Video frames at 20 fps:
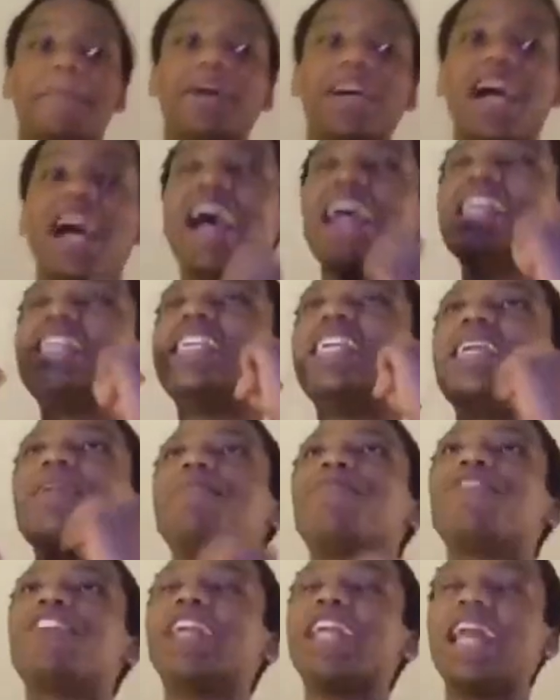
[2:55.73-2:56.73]
But I
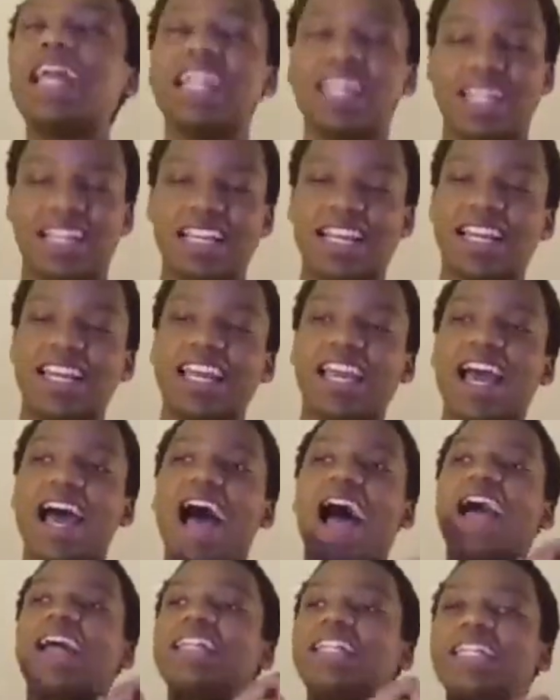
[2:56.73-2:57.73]
keep forgetting.
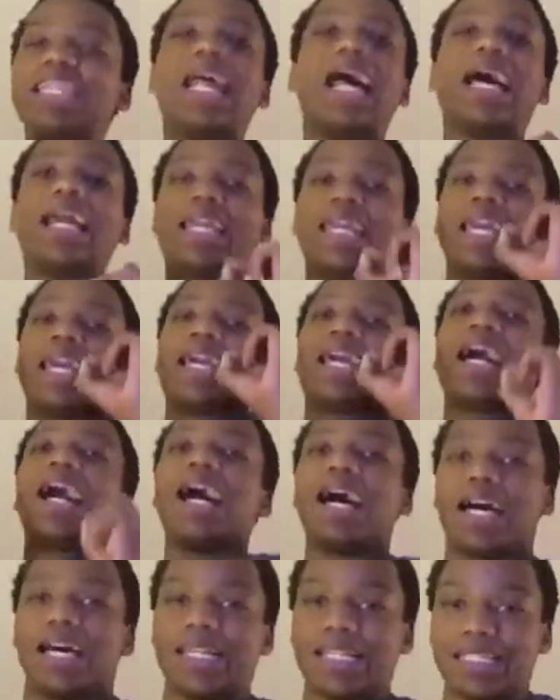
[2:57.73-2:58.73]
I did not get
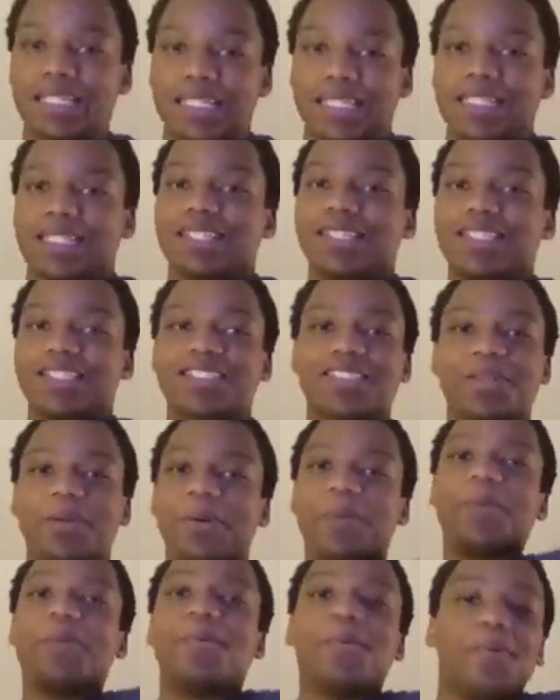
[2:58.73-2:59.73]
caught.
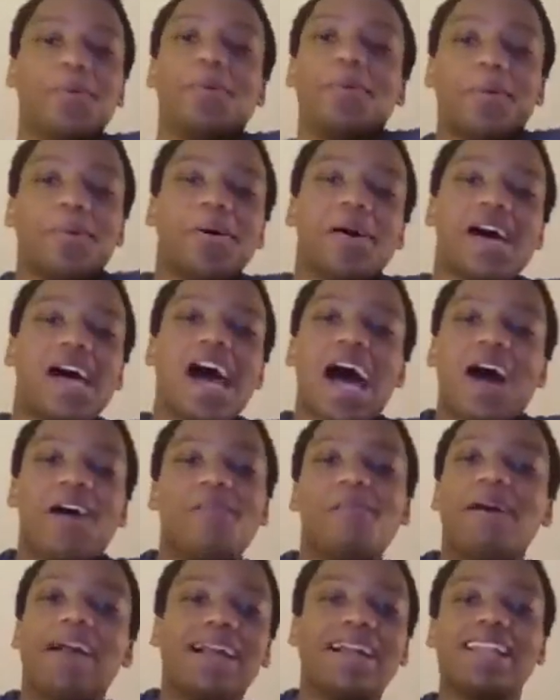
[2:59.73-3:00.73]
So
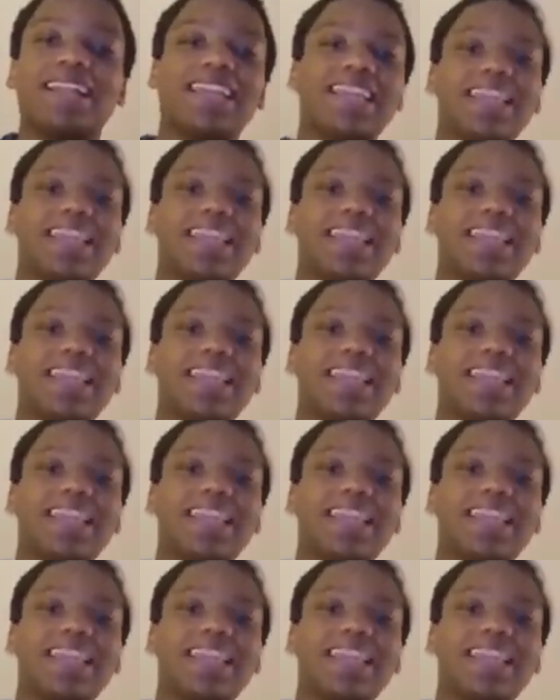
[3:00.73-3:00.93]
how am I gonna